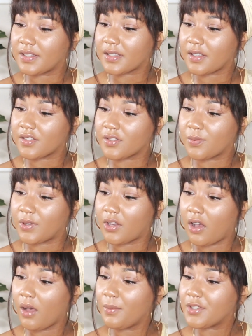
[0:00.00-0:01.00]
It's got sweet
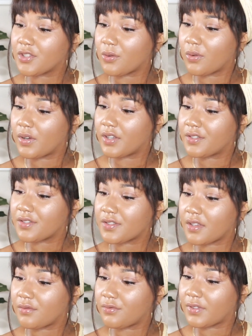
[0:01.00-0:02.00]
almond oil,
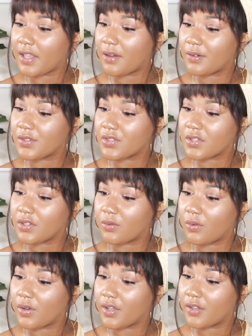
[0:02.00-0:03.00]
sunflower seed
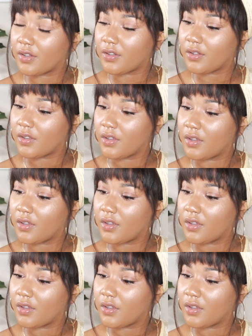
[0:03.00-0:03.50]
oil,